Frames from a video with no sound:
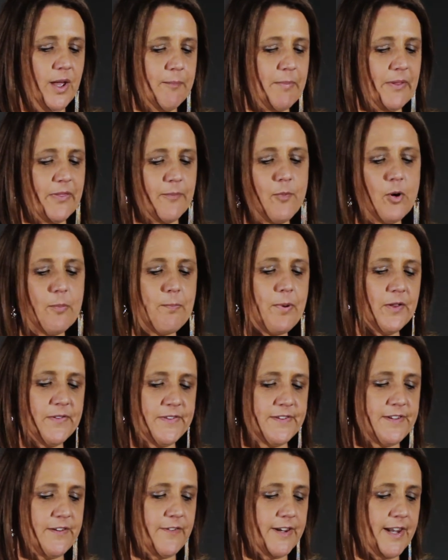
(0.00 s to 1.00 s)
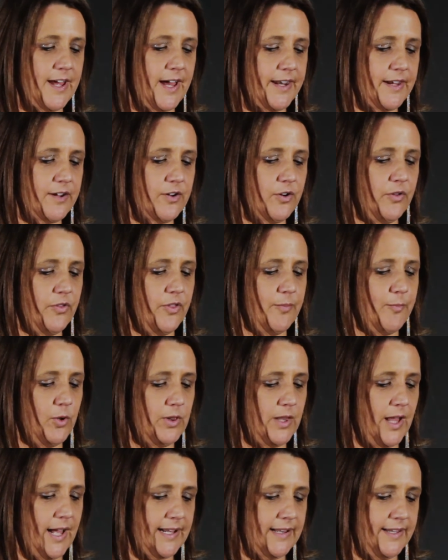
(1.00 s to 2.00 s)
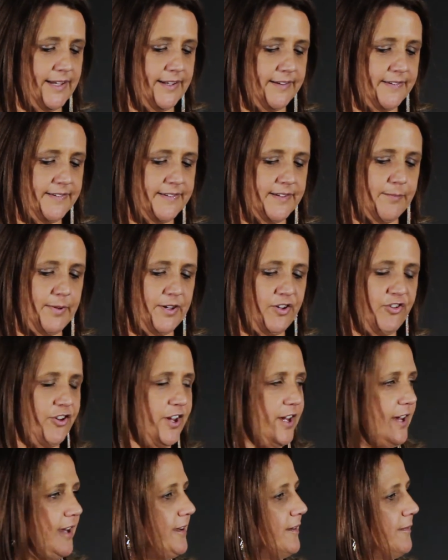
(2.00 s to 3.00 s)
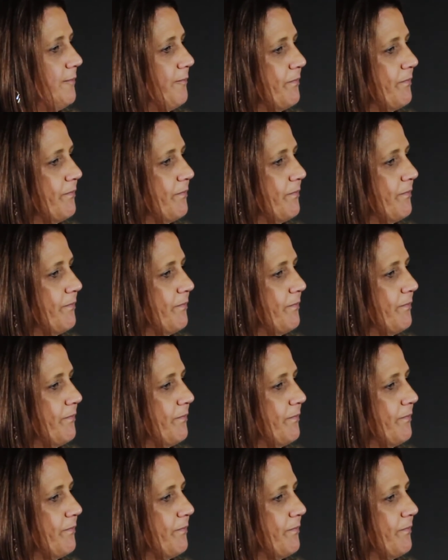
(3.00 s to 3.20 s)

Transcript: But the more positive an article, the more likely it is to be shared.